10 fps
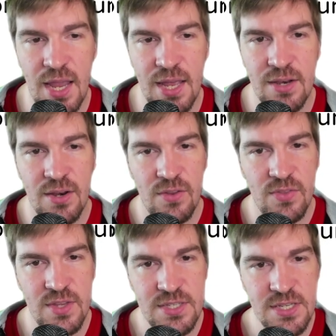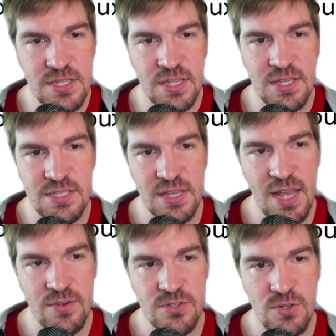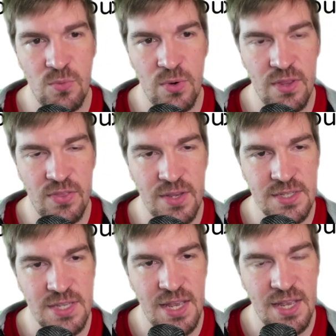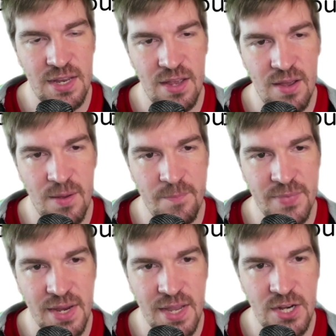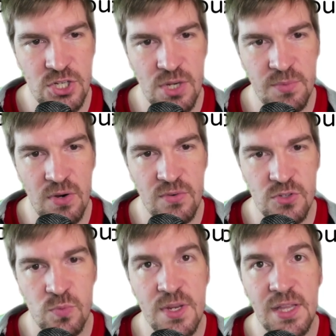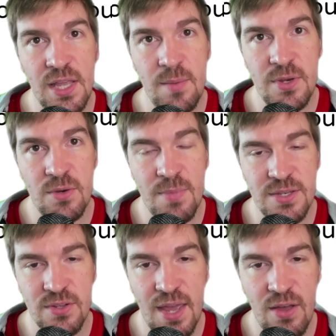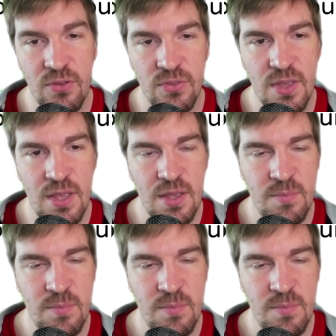And this allows you, one of the things that I kind of jumped over is reclaiming your mental health,